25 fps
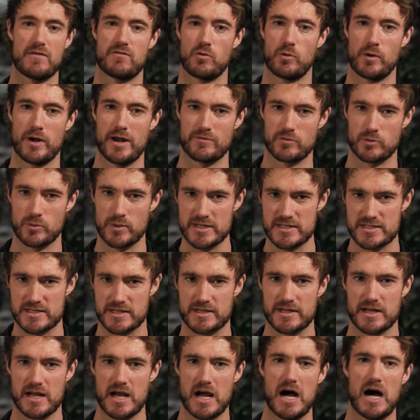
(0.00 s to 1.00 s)
And for whatever
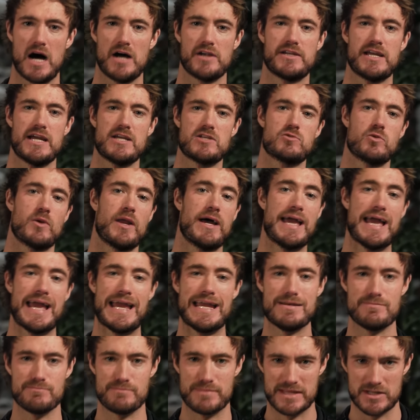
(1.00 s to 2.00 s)
reason, on days when I
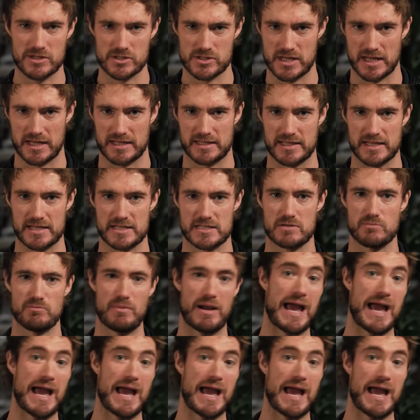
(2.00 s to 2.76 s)
ate meals like this,